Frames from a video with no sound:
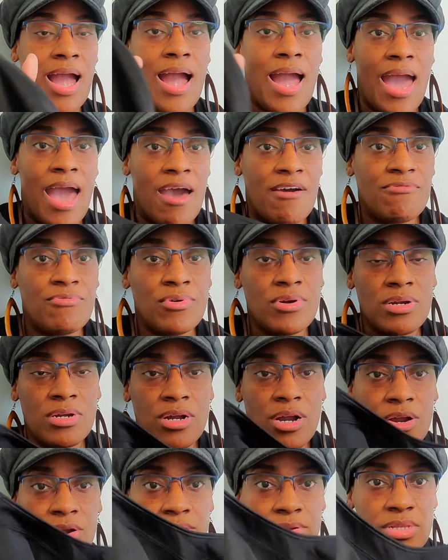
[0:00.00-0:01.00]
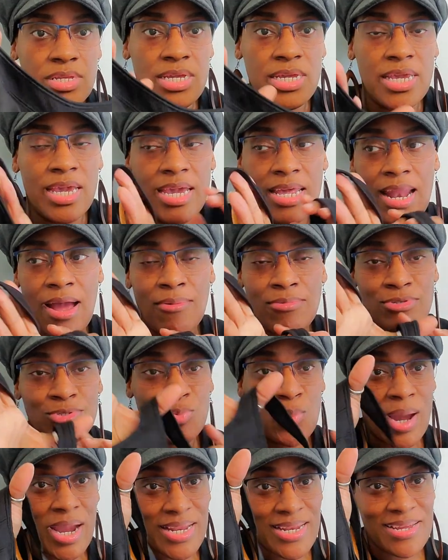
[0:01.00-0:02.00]
I have one currently and I was
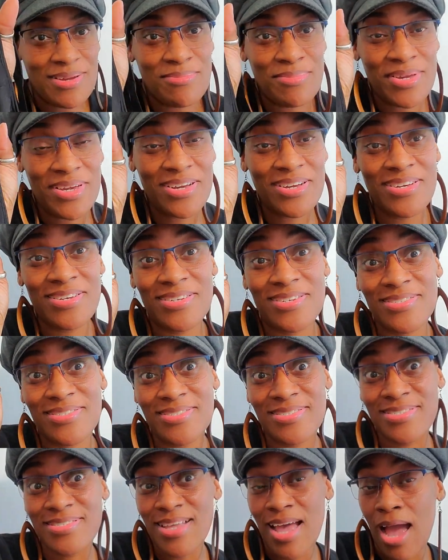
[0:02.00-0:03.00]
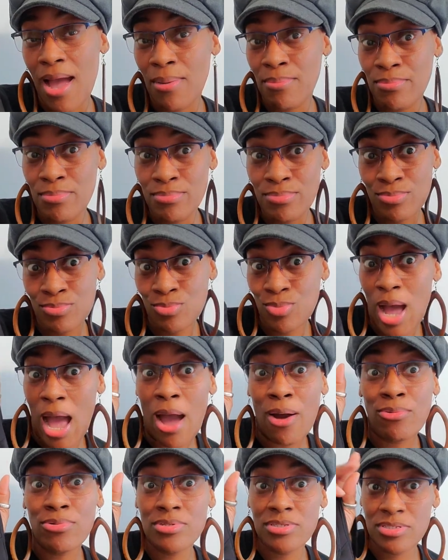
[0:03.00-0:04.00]
waiting because I'm
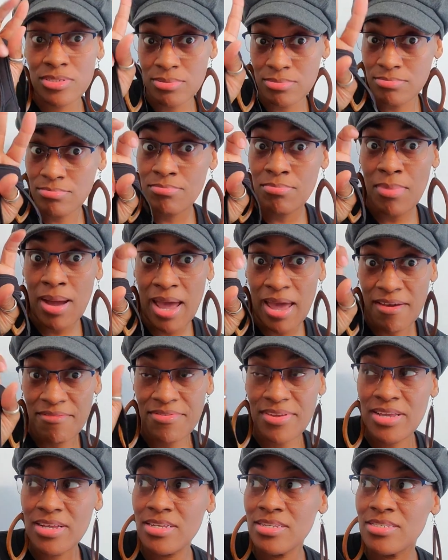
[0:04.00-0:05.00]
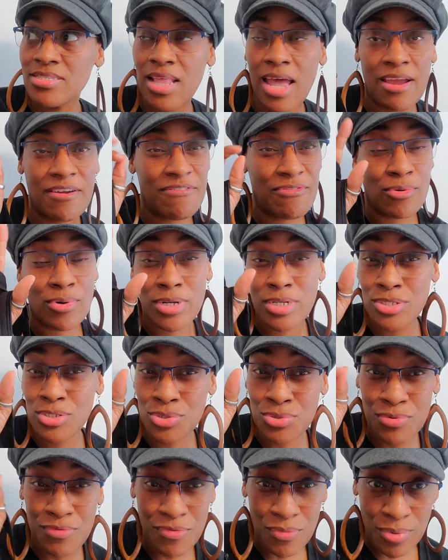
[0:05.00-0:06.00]
I was my heaviest like
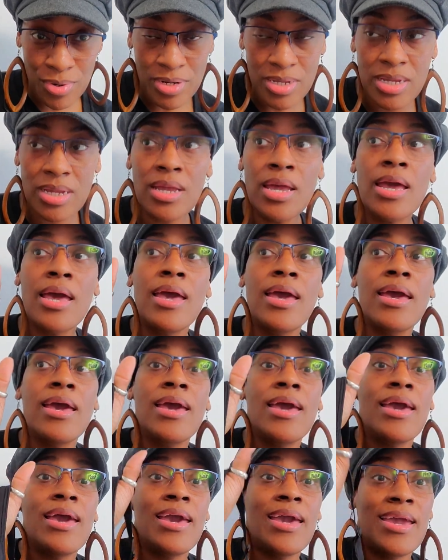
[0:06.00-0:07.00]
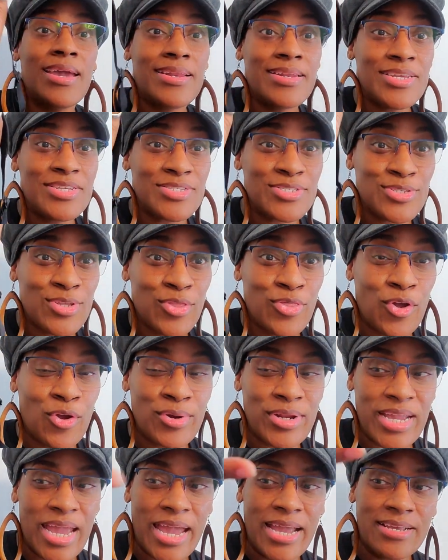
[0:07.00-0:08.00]
42 40 and this is a
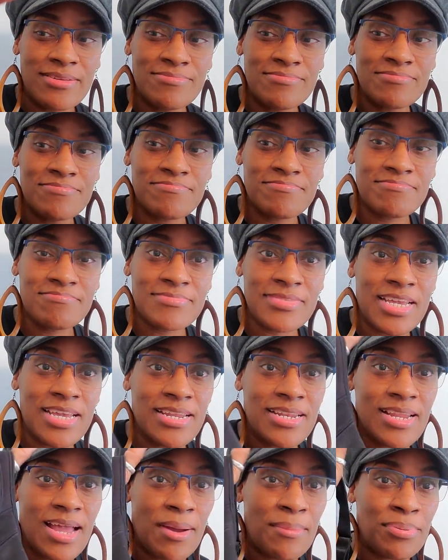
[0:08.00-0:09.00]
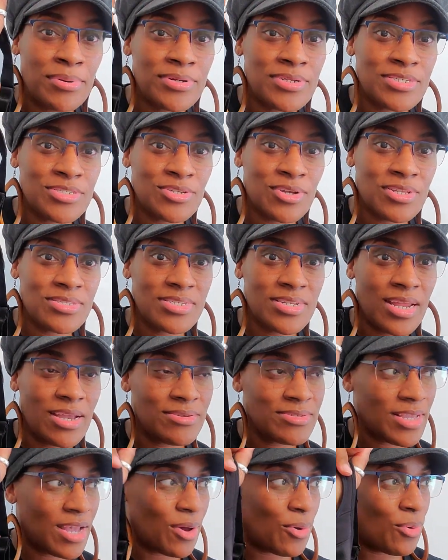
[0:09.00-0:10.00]
38 and I put this on today I
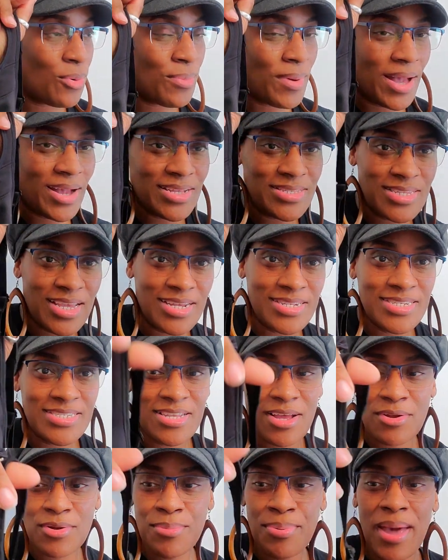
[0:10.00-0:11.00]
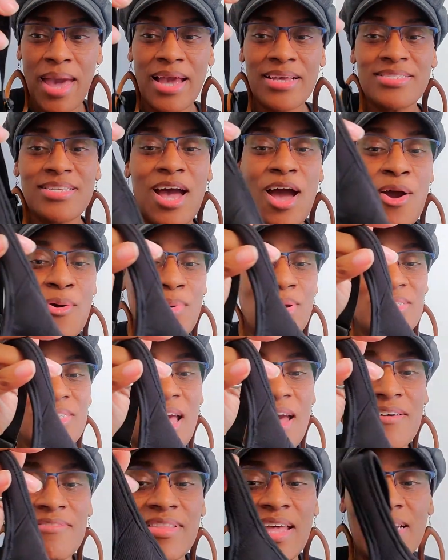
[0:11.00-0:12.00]
was like oh I can take these out the packs I always
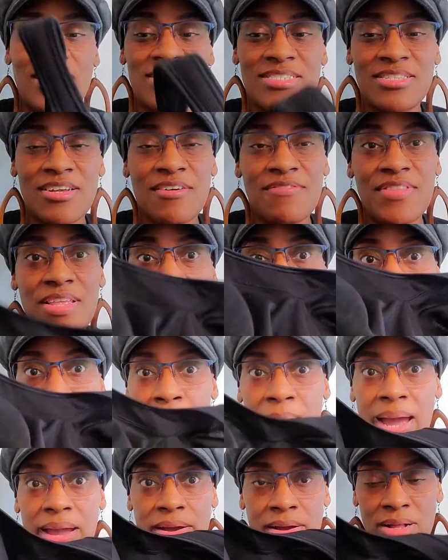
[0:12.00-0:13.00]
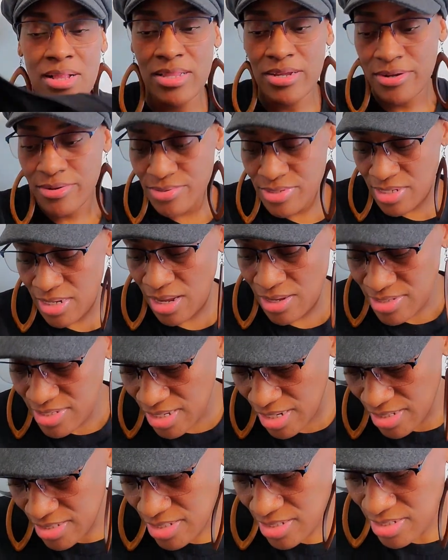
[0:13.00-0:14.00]
have like stuff that I buy on clearance and I
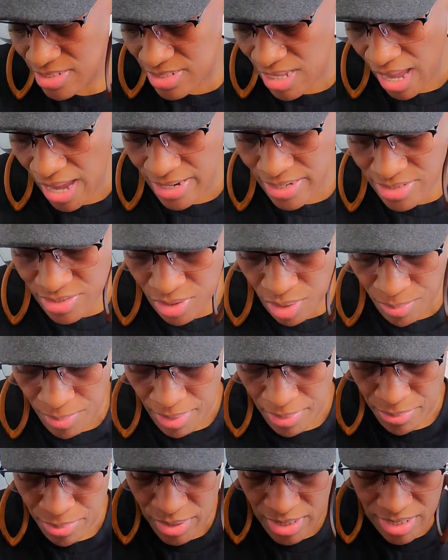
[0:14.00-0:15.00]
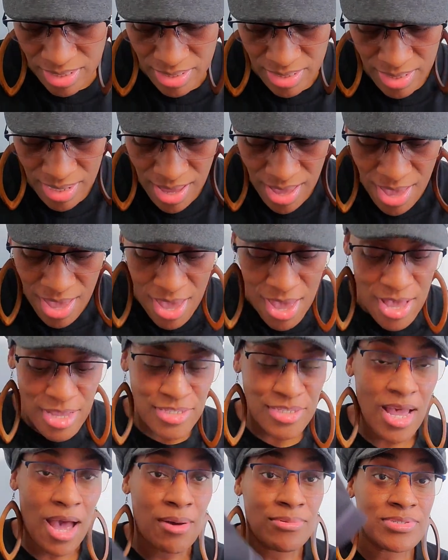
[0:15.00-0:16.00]
set it to the side until I'm able to get in it
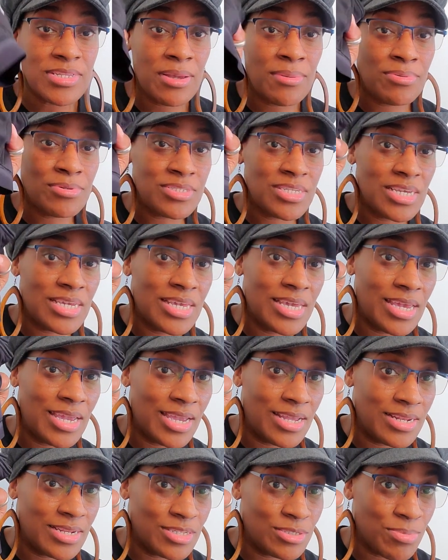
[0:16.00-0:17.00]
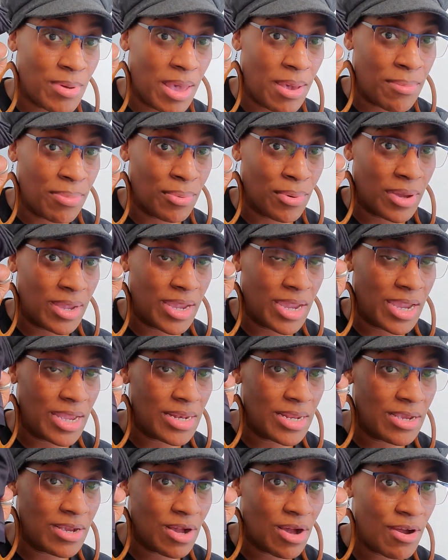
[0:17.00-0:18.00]
so I was able to get in this bad boy
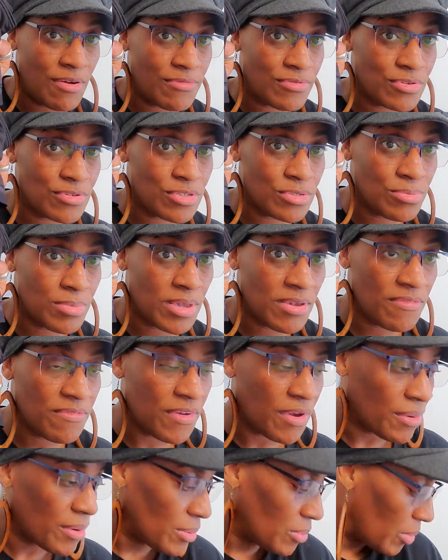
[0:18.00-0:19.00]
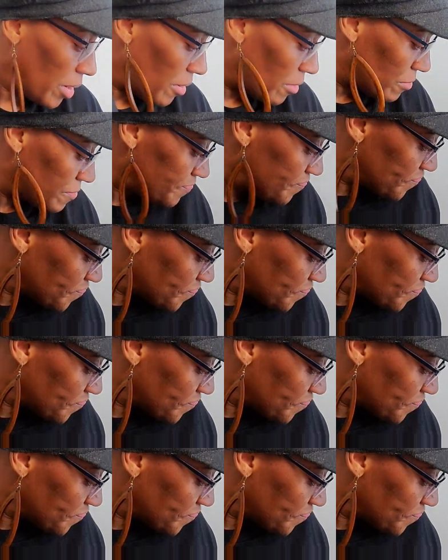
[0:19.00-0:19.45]
and it covers me very well